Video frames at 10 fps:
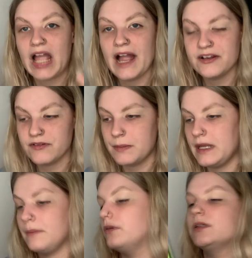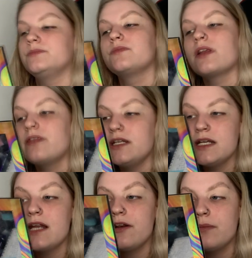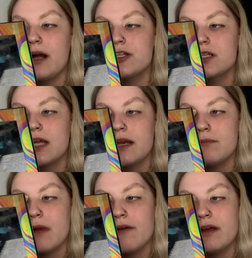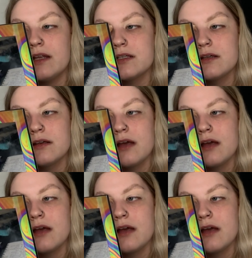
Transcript: angry people. They did end up actually getting married.